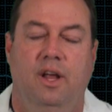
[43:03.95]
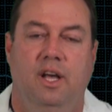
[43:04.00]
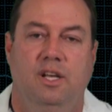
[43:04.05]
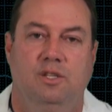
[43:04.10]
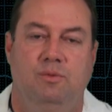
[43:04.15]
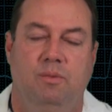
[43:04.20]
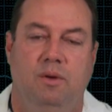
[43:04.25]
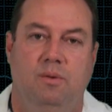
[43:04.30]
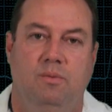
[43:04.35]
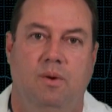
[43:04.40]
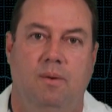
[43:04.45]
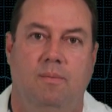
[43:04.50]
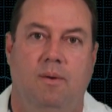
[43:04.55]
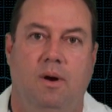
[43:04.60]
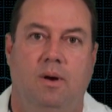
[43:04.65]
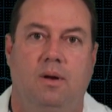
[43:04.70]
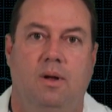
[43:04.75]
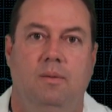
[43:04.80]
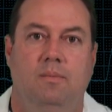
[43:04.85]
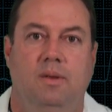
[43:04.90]
has been
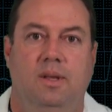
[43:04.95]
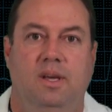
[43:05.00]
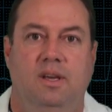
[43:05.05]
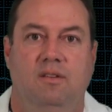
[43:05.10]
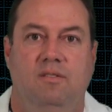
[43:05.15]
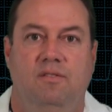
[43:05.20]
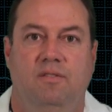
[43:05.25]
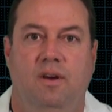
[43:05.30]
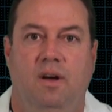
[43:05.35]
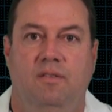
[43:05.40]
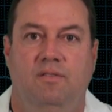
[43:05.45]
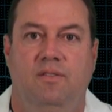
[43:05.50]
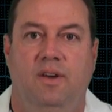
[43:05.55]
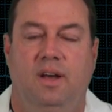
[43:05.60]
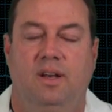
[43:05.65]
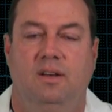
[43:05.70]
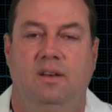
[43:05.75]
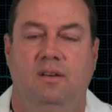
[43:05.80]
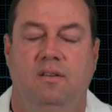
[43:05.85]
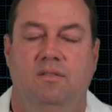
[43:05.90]
remarkably
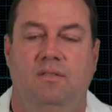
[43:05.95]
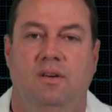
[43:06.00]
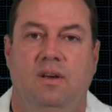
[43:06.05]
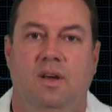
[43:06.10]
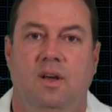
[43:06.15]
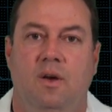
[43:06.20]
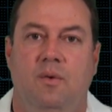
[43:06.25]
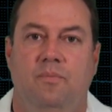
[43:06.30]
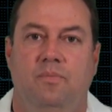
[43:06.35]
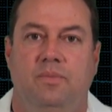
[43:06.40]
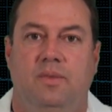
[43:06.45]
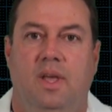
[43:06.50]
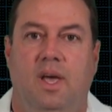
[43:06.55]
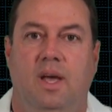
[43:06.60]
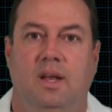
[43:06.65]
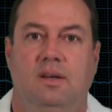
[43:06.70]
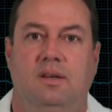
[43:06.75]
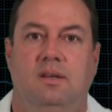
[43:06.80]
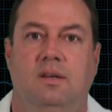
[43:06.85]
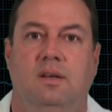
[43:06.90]
effective
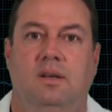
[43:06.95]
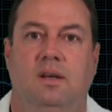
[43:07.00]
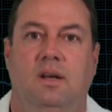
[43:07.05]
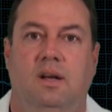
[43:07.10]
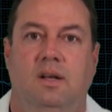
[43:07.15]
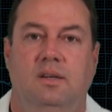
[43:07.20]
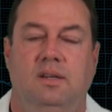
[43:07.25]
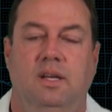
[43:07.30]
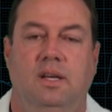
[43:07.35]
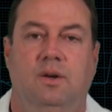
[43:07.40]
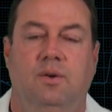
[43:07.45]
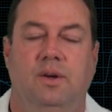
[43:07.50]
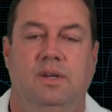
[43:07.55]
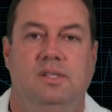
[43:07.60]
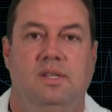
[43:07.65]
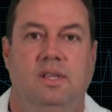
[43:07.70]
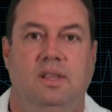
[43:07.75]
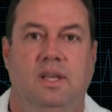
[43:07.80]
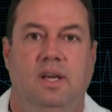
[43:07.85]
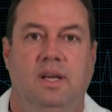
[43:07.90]
at uh,
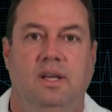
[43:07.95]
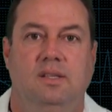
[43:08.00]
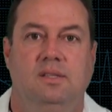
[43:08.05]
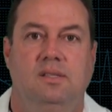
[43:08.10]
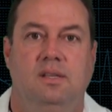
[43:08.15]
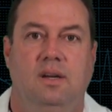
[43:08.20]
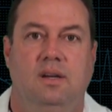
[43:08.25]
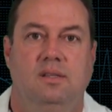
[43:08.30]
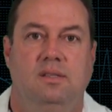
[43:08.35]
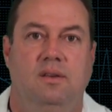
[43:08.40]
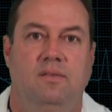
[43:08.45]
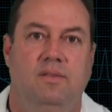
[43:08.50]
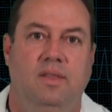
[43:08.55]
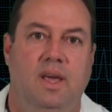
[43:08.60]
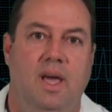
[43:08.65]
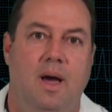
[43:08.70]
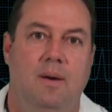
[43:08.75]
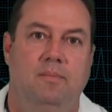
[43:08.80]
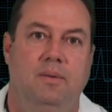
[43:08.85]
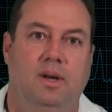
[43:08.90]
decreasing the incidence of
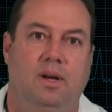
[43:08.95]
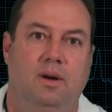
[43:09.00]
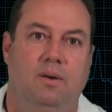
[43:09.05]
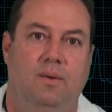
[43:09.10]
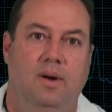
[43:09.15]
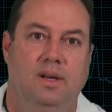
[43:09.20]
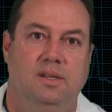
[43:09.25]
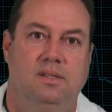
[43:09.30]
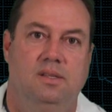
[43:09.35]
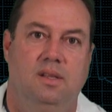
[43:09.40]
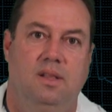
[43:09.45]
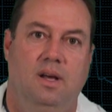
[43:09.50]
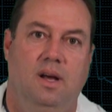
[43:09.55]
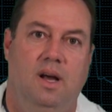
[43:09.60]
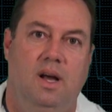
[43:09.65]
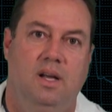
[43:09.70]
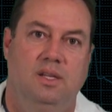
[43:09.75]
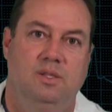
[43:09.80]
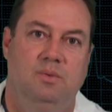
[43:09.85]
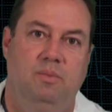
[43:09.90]
the apneic arrests in the
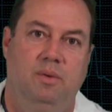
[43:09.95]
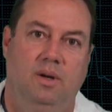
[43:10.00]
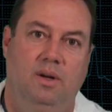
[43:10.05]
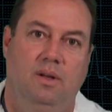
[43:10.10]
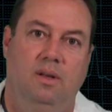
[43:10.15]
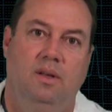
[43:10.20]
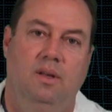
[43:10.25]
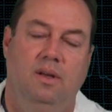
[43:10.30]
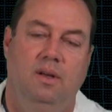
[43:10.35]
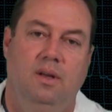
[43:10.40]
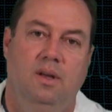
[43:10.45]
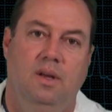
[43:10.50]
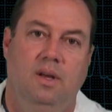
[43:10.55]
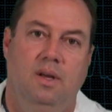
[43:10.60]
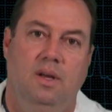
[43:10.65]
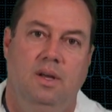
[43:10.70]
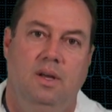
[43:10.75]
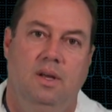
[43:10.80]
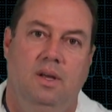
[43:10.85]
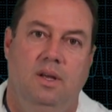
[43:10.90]
hospital.
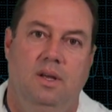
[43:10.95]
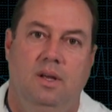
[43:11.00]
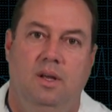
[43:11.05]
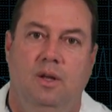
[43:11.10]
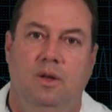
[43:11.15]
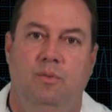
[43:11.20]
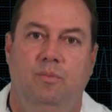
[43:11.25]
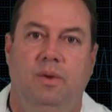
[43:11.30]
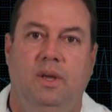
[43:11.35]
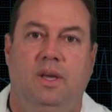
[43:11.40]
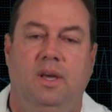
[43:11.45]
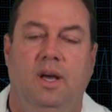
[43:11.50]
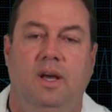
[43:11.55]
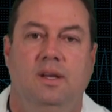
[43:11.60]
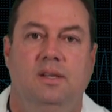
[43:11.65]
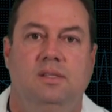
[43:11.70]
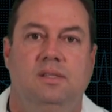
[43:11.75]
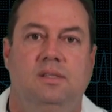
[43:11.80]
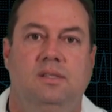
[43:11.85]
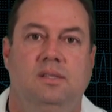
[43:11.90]

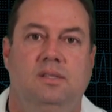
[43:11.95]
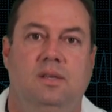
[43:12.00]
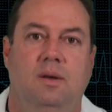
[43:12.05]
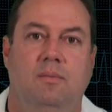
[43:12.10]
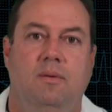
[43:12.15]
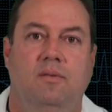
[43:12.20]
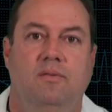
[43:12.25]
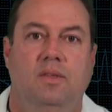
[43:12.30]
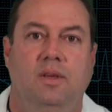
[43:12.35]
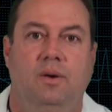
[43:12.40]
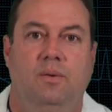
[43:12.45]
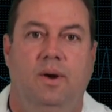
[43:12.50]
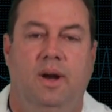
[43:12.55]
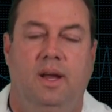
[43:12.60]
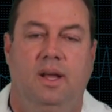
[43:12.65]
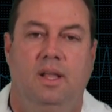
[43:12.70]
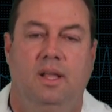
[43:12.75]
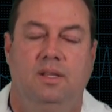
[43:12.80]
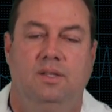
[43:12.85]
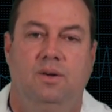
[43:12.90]
Because some of the
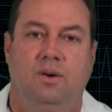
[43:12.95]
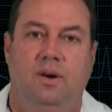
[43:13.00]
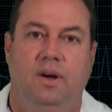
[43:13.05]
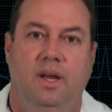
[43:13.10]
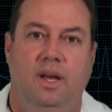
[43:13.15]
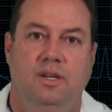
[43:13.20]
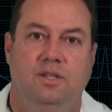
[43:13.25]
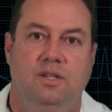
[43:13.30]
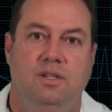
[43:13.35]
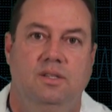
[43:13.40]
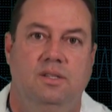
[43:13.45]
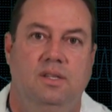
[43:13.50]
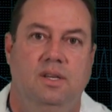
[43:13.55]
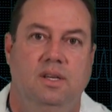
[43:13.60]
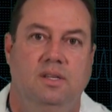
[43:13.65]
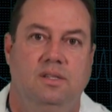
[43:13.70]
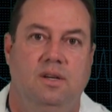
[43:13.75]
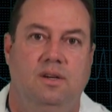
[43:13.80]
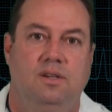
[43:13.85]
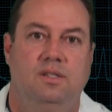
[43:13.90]
regulatory
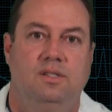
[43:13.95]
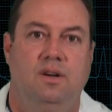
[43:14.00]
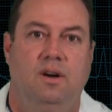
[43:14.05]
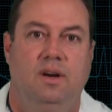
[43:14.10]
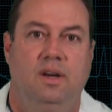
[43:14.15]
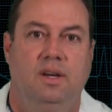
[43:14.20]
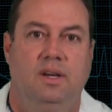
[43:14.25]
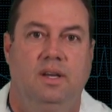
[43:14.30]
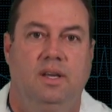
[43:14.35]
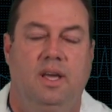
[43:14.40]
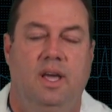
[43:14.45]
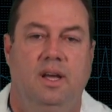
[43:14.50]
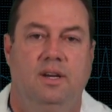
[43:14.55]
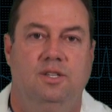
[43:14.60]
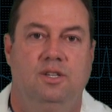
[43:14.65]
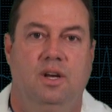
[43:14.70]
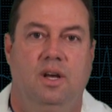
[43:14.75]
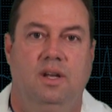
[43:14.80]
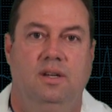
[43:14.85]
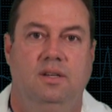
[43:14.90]
agencies are starting to
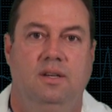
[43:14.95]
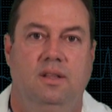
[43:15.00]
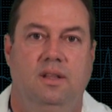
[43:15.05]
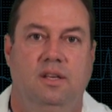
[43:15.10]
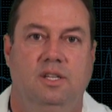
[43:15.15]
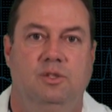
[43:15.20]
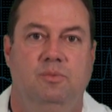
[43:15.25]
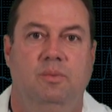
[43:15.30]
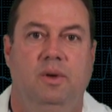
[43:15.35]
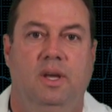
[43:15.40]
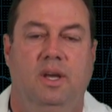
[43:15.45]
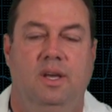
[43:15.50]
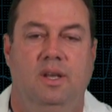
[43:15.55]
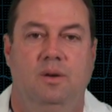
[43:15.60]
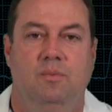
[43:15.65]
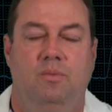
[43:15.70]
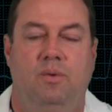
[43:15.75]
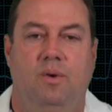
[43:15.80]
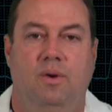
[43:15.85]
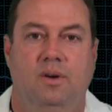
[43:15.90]
catch on to this being an
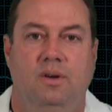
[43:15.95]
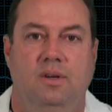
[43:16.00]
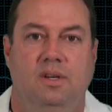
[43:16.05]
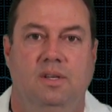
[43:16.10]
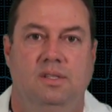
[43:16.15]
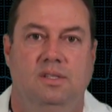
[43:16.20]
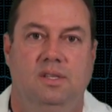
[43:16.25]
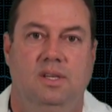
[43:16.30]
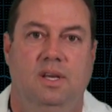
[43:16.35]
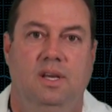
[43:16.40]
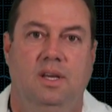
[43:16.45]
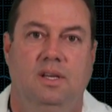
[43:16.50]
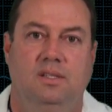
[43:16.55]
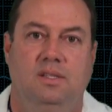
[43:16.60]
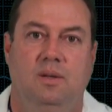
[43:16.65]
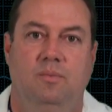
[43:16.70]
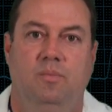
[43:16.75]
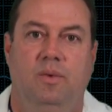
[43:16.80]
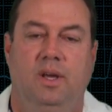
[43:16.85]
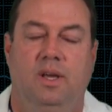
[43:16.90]
important
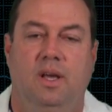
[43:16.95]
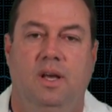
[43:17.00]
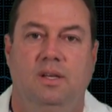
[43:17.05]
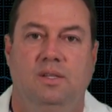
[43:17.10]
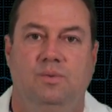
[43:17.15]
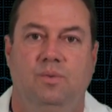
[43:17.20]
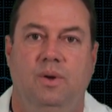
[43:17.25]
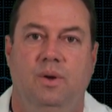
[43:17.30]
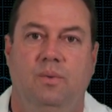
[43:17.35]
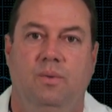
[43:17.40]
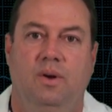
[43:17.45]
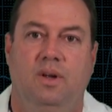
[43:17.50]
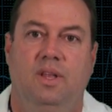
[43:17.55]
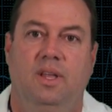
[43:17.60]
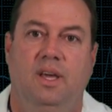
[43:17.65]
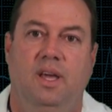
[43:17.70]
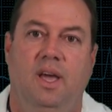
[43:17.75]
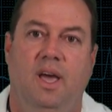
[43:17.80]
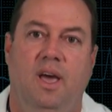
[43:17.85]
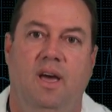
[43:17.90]
disease, and because we
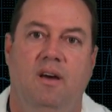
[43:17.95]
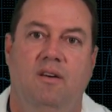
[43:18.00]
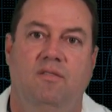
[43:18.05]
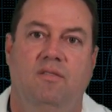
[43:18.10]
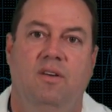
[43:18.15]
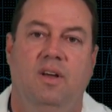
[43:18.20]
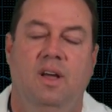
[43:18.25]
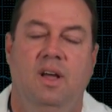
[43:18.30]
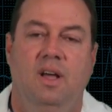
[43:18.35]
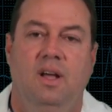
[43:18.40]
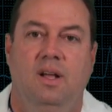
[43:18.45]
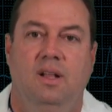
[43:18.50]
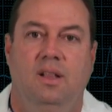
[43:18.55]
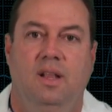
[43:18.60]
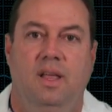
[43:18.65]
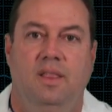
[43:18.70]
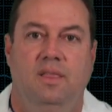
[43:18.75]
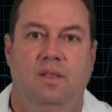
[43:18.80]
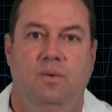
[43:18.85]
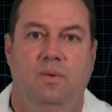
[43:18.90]
really have
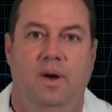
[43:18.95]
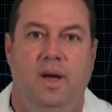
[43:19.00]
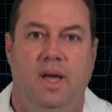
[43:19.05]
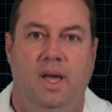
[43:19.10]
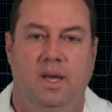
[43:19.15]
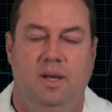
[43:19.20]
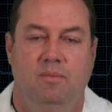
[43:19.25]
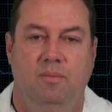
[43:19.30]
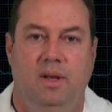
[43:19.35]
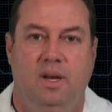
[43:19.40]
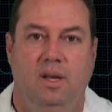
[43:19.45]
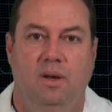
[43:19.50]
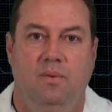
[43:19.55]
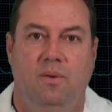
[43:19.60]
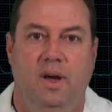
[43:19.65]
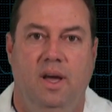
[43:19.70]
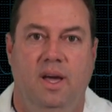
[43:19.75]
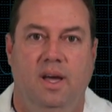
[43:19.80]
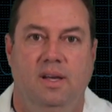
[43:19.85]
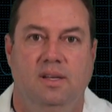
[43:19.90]
led the way in many
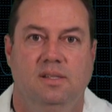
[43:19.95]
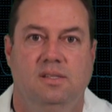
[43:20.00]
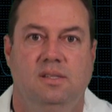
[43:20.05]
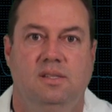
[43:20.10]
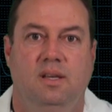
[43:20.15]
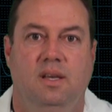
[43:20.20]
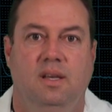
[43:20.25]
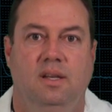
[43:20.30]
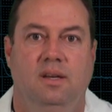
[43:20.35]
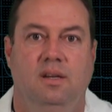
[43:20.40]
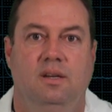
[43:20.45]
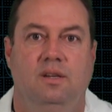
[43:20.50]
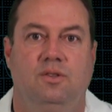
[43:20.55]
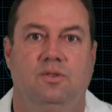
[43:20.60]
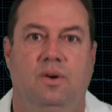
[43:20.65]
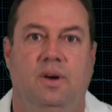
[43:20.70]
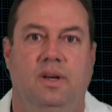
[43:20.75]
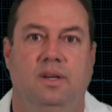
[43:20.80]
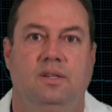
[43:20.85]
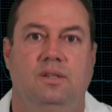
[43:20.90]
ways in
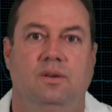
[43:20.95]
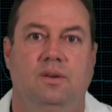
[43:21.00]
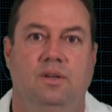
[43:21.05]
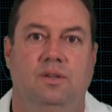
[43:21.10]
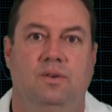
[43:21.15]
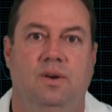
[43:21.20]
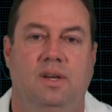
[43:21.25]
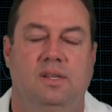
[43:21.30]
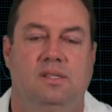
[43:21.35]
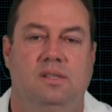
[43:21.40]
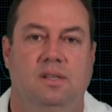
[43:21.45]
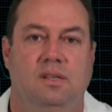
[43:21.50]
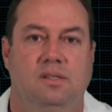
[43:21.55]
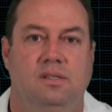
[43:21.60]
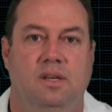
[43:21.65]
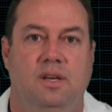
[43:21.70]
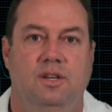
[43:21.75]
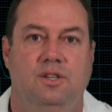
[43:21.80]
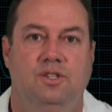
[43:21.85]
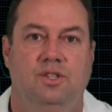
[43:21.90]
trying to address
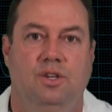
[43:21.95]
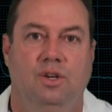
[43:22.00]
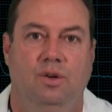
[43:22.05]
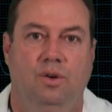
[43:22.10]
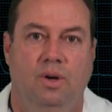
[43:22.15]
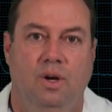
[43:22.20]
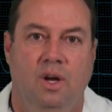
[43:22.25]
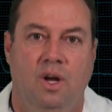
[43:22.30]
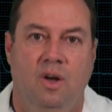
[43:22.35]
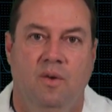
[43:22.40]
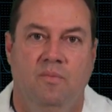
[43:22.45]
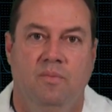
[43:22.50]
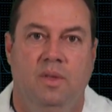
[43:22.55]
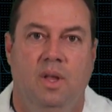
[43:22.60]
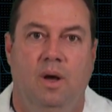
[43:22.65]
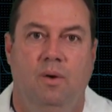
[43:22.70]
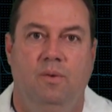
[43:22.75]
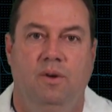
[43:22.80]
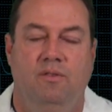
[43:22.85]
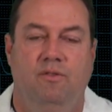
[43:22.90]
this issue.
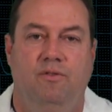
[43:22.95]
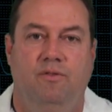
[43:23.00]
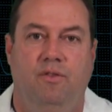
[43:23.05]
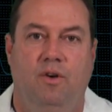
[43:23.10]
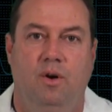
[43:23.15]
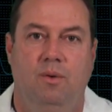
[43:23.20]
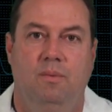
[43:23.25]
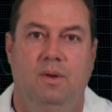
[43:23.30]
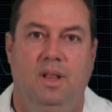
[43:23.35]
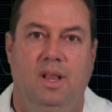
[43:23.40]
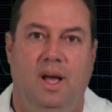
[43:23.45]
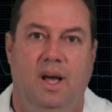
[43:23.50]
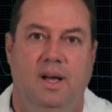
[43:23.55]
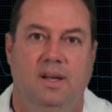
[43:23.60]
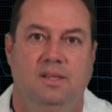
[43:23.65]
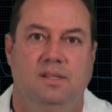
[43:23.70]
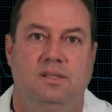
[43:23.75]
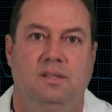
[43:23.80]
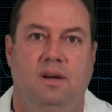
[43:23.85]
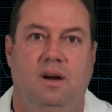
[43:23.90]
Uh, we
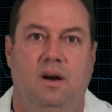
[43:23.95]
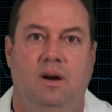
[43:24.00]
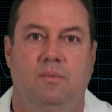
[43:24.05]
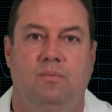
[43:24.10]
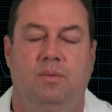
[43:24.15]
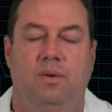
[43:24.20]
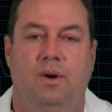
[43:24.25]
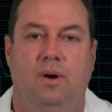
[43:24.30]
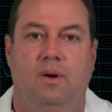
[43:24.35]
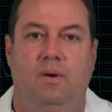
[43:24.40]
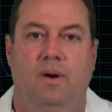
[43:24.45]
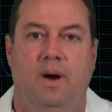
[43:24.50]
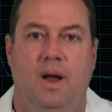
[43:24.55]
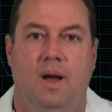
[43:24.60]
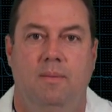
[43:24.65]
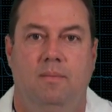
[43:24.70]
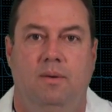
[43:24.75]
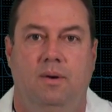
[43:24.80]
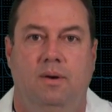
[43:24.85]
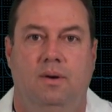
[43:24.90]
formalized our
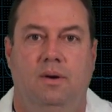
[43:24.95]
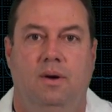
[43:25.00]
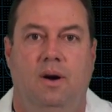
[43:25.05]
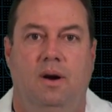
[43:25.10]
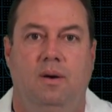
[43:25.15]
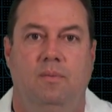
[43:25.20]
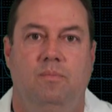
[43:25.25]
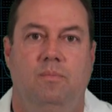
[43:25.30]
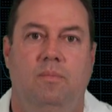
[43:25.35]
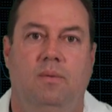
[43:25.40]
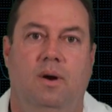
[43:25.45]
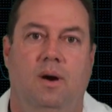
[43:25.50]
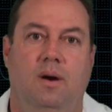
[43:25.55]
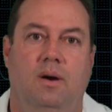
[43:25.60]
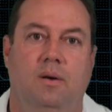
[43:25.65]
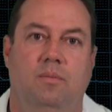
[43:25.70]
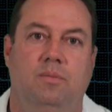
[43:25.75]
program or our, our